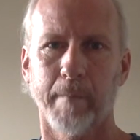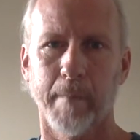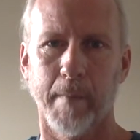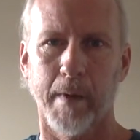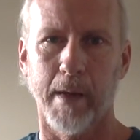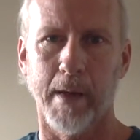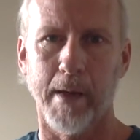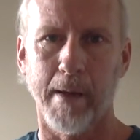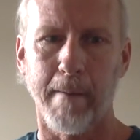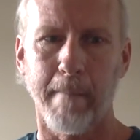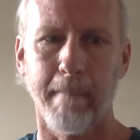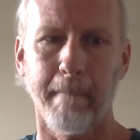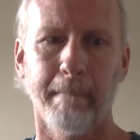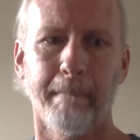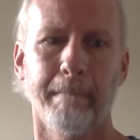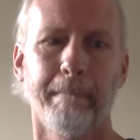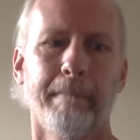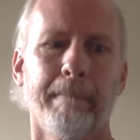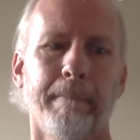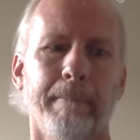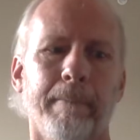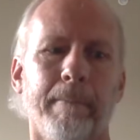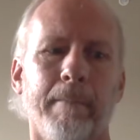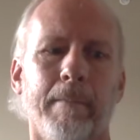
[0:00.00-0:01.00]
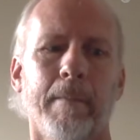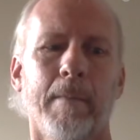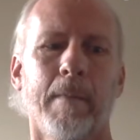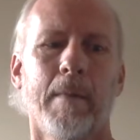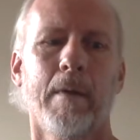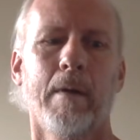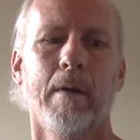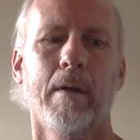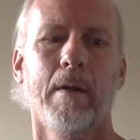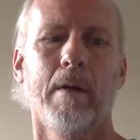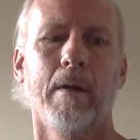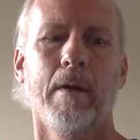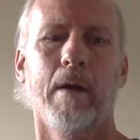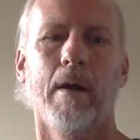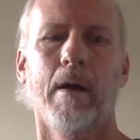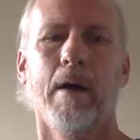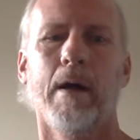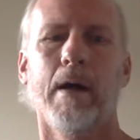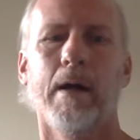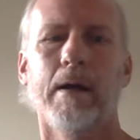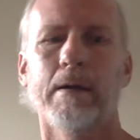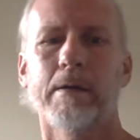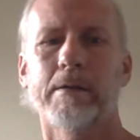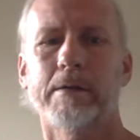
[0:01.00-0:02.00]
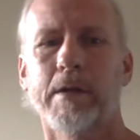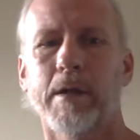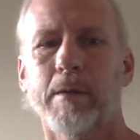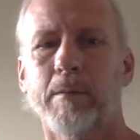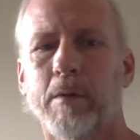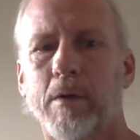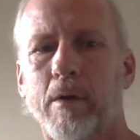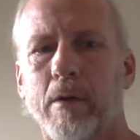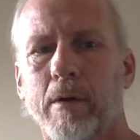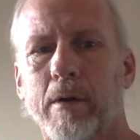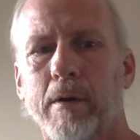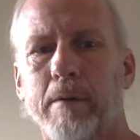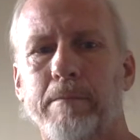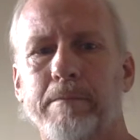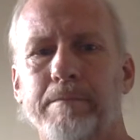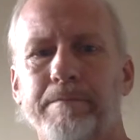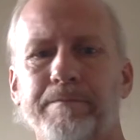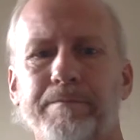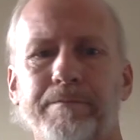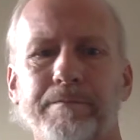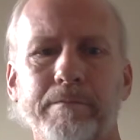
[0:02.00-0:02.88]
Yeah? All right, let's keep going.